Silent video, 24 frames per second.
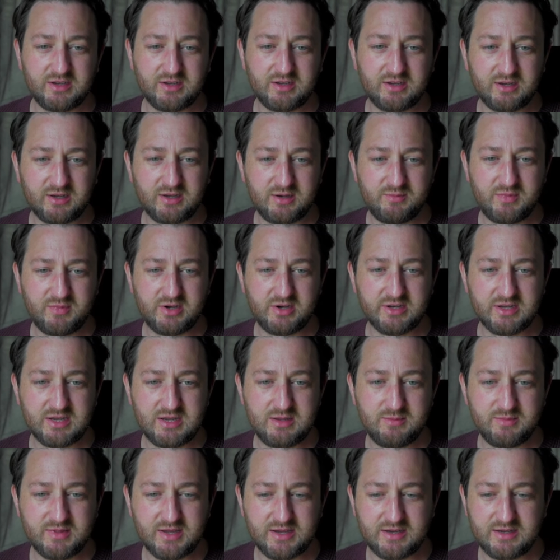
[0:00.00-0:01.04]
I might
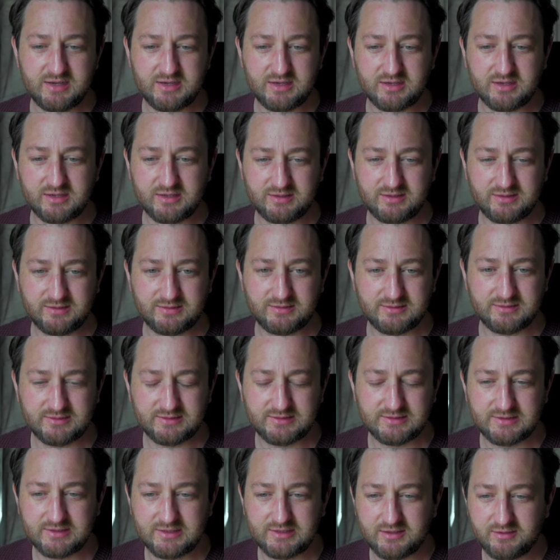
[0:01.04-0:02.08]
keep that in there
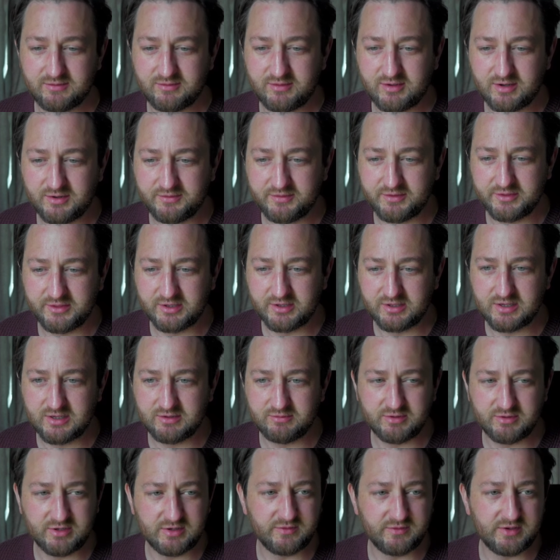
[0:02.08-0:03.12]
rather than get
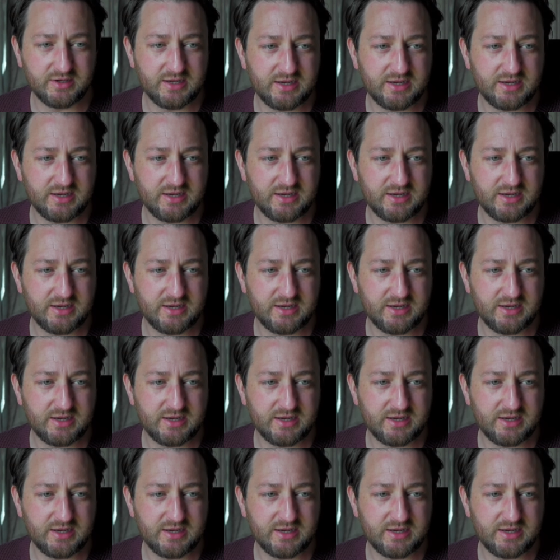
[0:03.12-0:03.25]
rid of it.